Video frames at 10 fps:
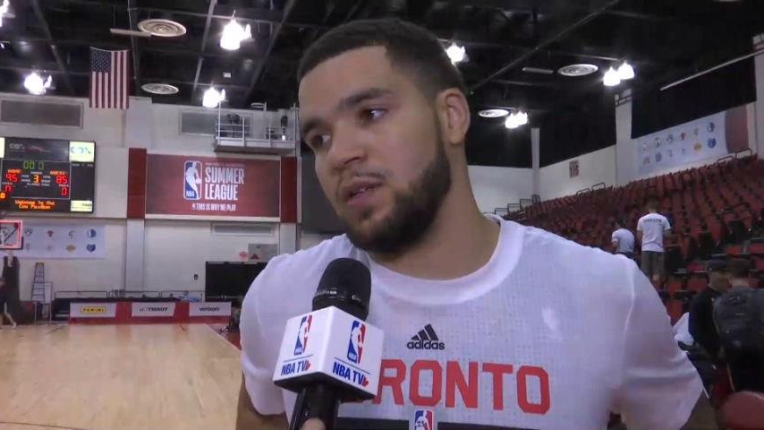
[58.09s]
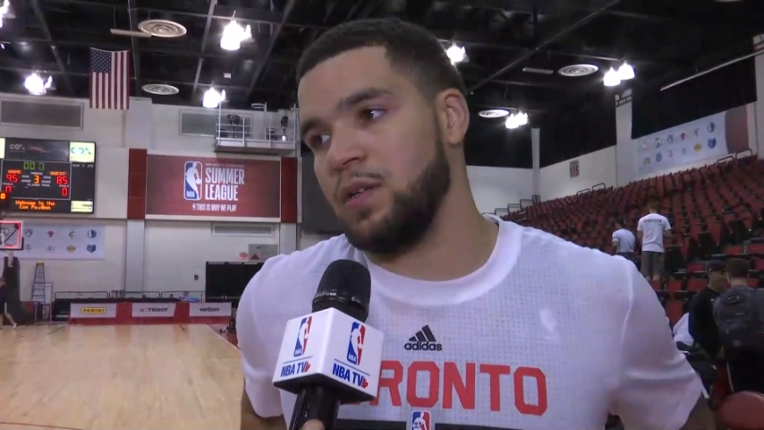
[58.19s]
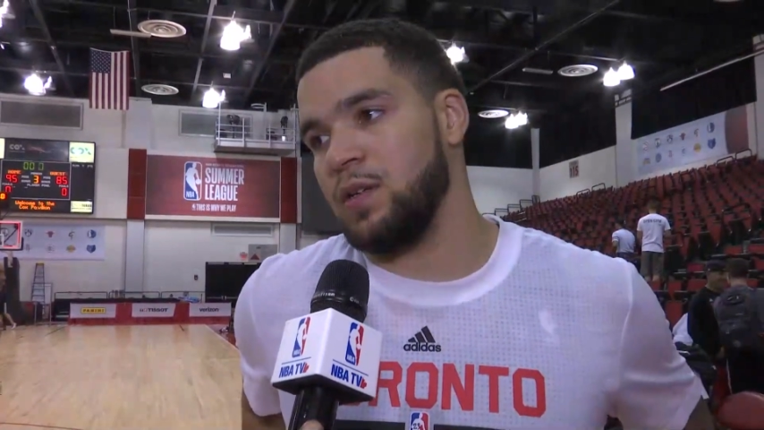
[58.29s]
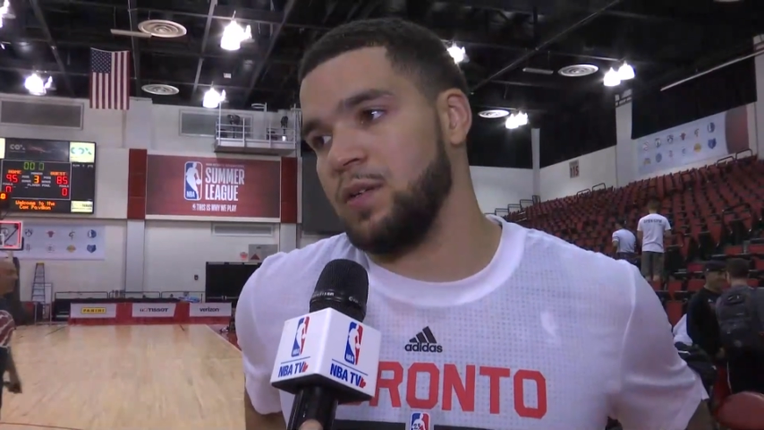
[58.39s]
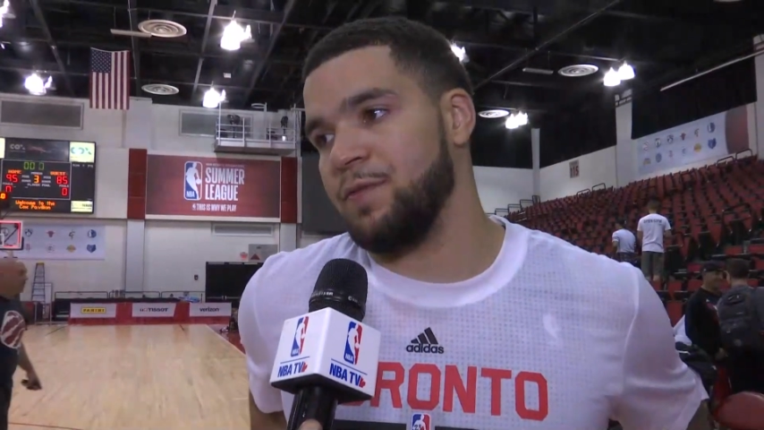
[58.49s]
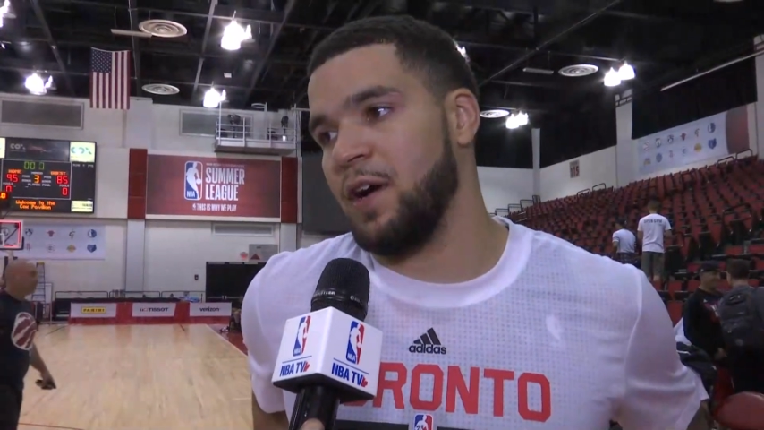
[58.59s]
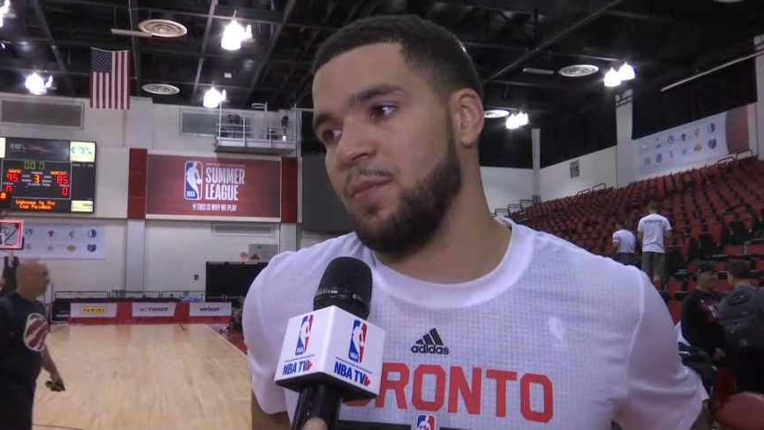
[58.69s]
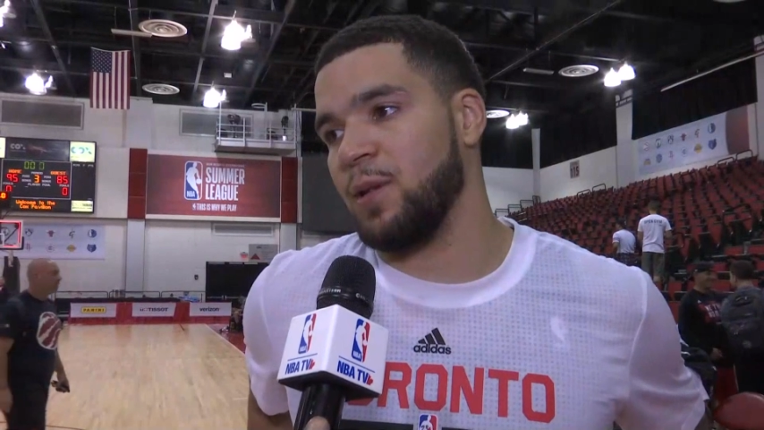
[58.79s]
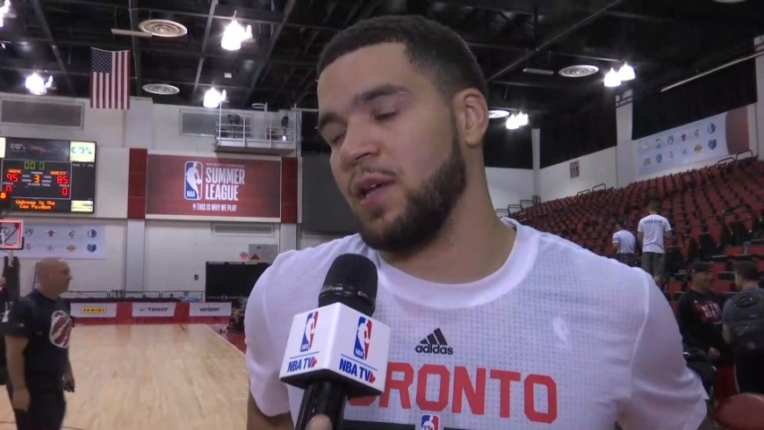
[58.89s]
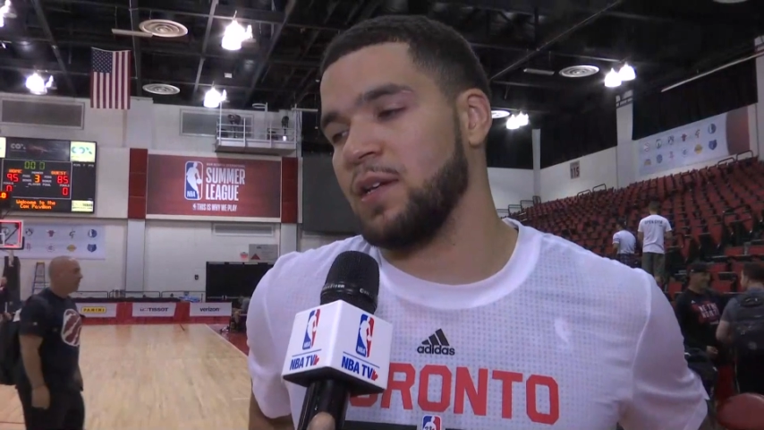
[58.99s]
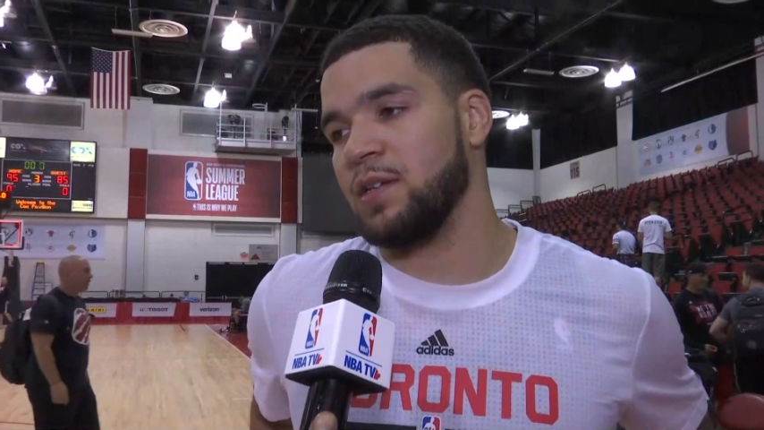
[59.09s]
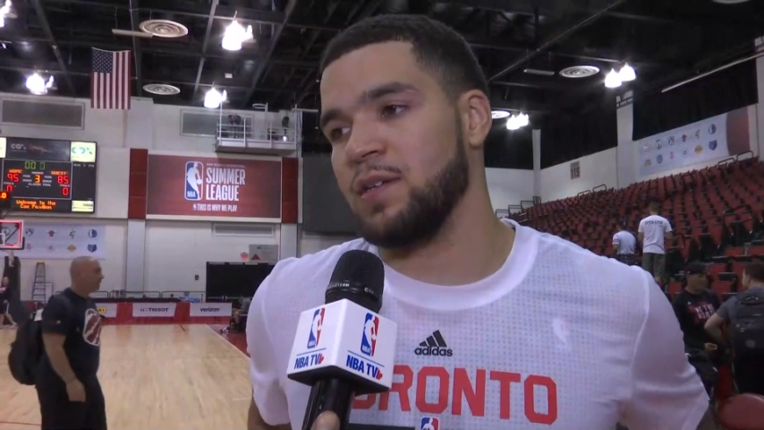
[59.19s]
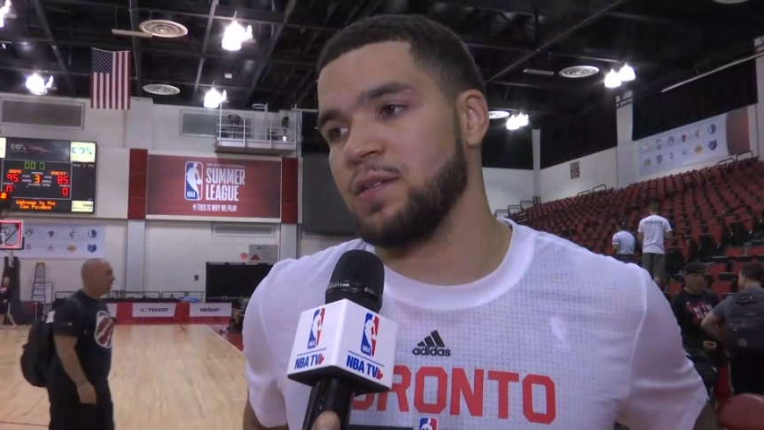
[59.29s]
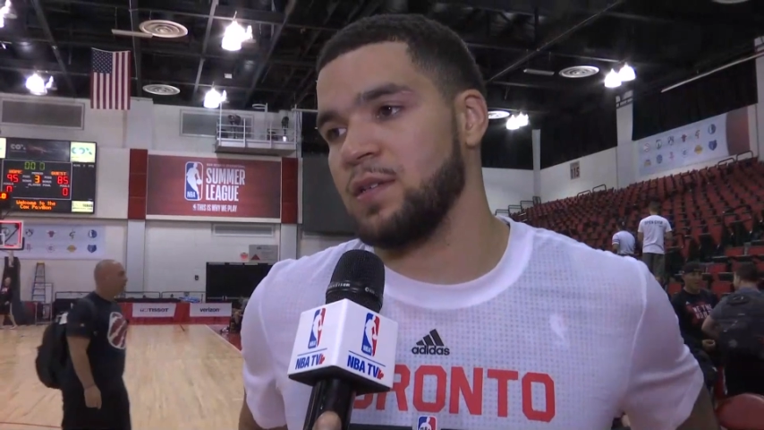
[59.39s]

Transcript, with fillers: in a environment like this.